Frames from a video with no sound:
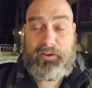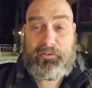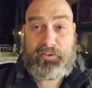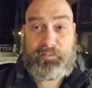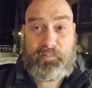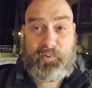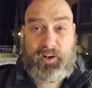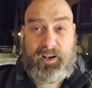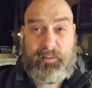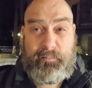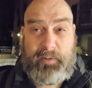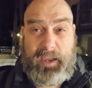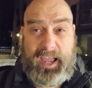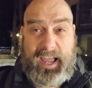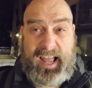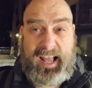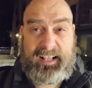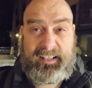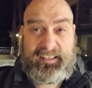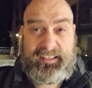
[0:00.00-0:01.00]
was pretty
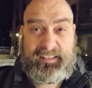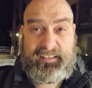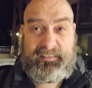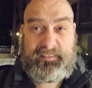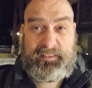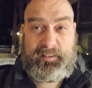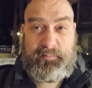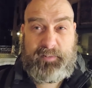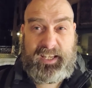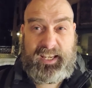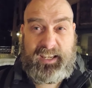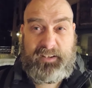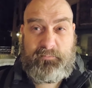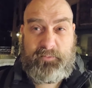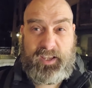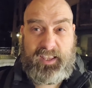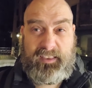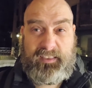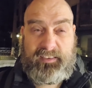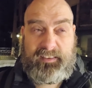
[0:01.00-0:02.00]
packed to begin
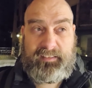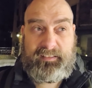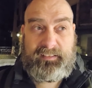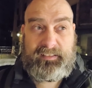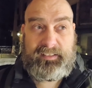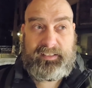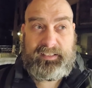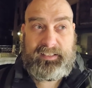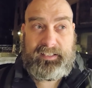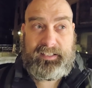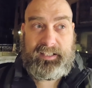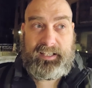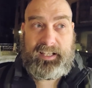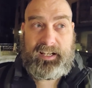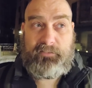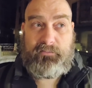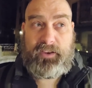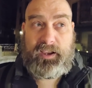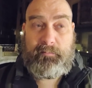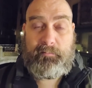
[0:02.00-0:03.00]
with,
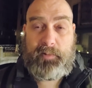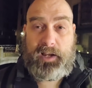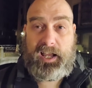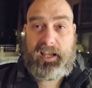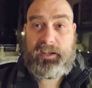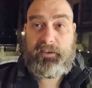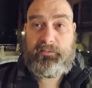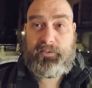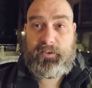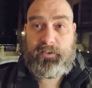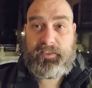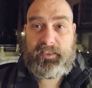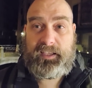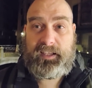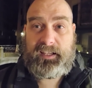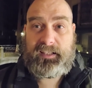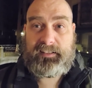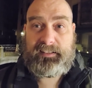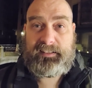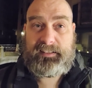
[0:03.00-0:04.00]
and if I buy a few
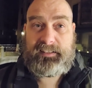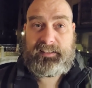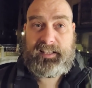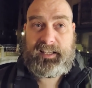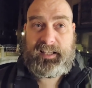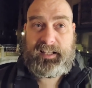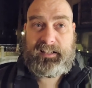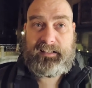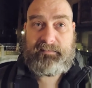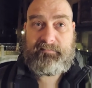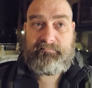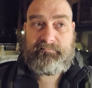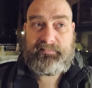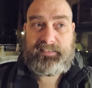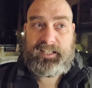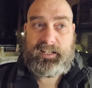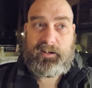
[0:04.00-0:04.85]
things, then